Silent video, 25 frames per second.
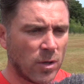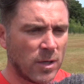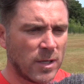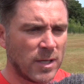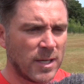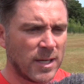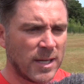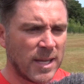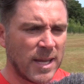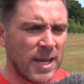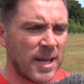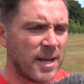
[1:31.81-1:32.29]

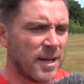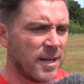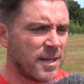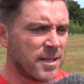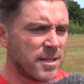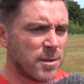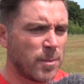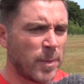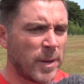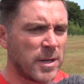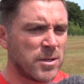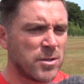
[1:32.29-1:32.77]
Again,
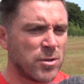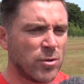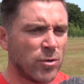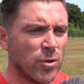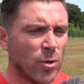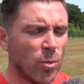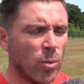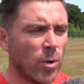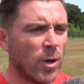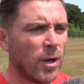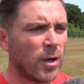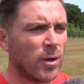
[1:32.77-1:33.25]
it depends who
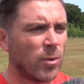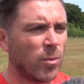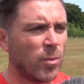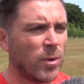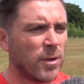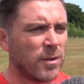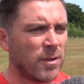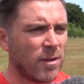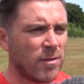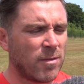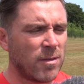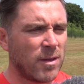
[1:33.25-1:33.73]
you're working
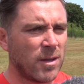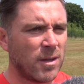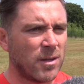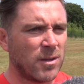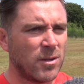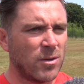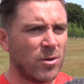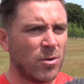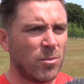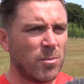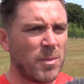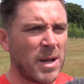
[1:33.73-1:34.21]
with. I
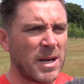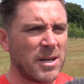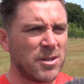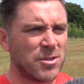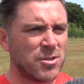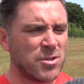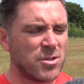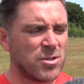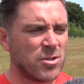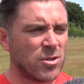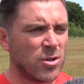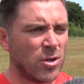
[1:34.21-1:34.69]
think you know
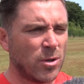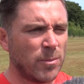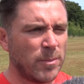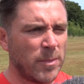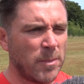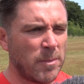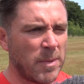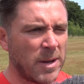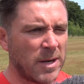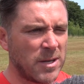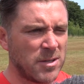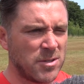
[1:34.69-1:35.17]
managers come
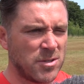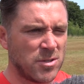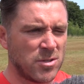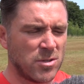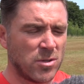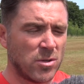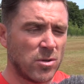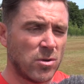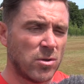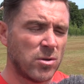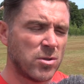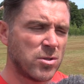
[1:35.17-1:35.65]
and managers
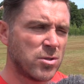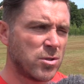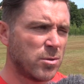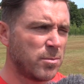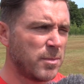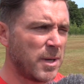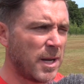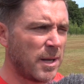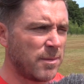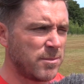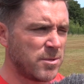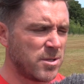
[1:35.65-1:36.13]
go, and
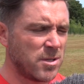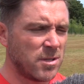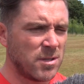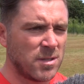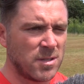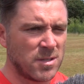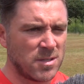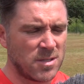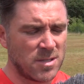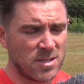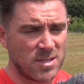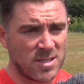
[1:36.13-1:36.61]
sometimes
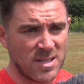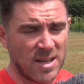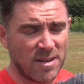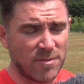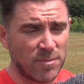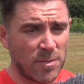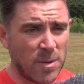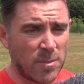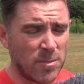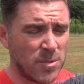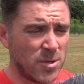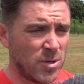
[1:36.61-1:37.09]
as a
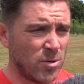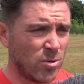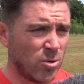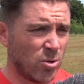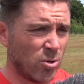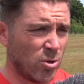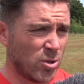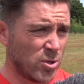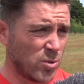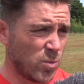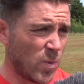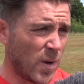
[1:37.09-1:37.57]
staff member you
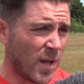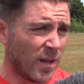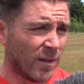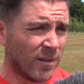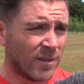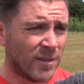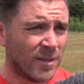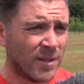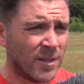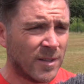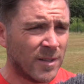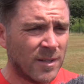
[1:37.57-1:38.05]
go as well.